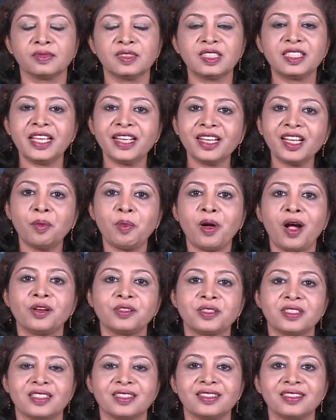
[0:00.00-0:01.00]
Think
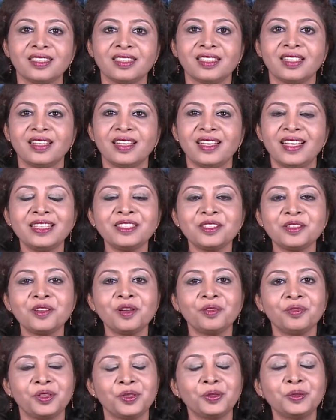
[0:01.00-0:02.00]
about it. Instead
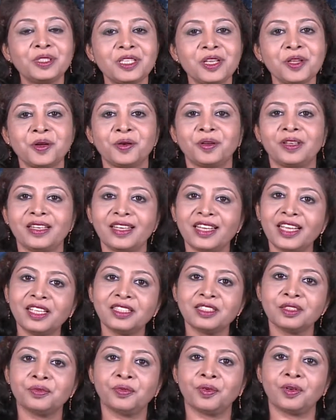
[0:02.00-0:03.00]
of using your
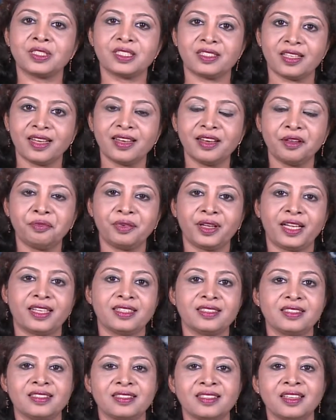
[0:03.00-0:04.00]
needs for
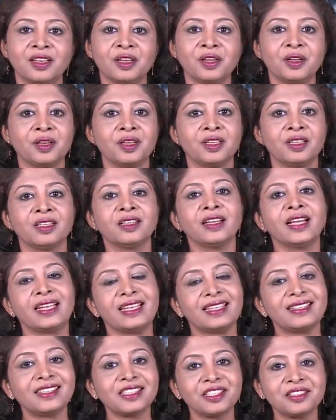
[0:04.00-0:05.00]
significance in
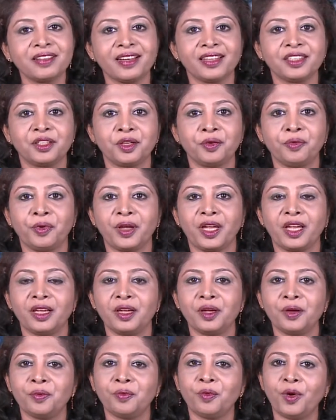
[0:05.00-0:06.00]
a destructive way,
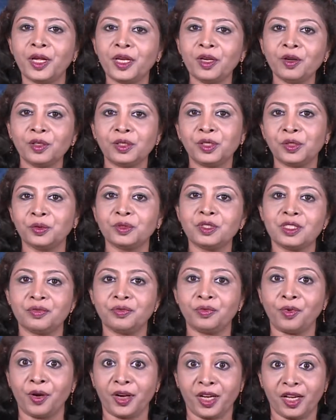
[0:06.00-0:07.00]
why not use it
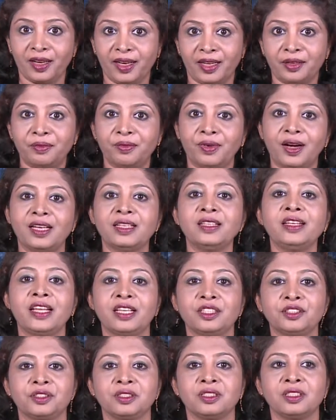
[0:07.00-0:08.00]
for your
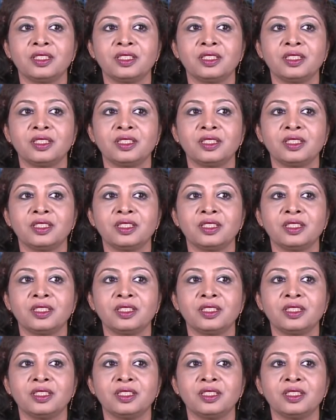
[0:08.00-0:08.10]
advantage?